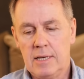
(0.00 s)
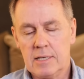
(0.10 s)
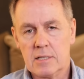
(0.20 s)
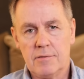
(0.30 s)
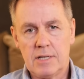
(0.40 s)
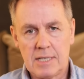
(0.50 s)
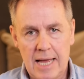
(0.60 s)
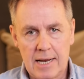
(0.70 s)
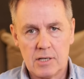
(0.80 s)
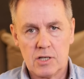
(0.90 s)
list of the
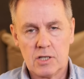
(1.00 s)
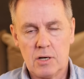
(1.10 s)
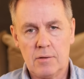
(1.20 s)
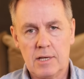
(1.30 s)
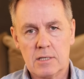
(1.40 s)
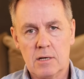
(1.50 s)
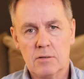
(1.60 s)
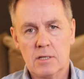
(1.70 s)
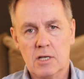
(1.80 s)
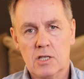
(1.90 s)
dead show there's no
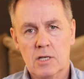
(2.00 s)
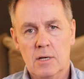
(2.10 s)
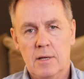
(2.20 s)
such